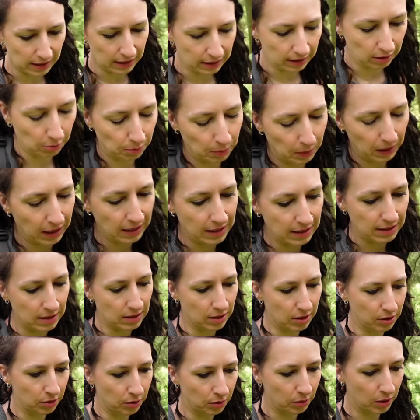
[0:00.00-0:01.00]
little place
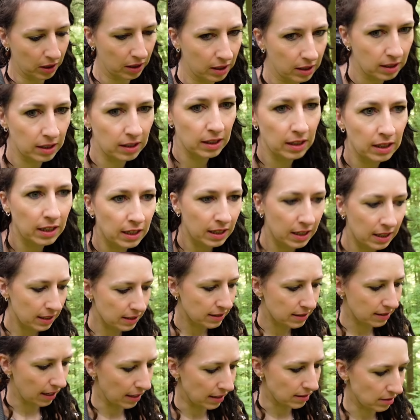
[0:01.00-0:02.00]
to
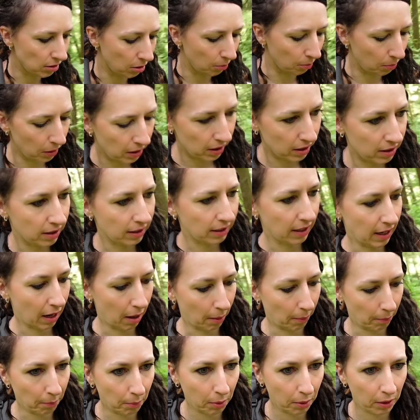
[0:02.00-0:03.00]
set up
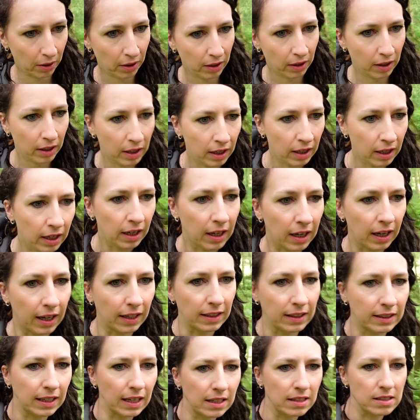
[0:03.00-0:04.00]
camp
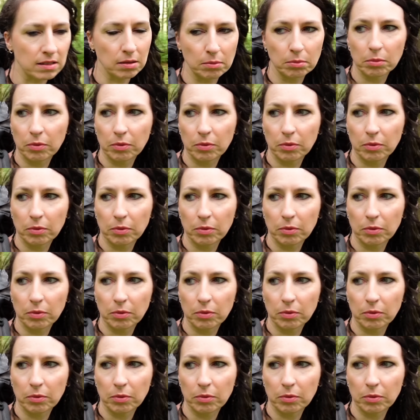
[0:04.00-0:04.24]
and get some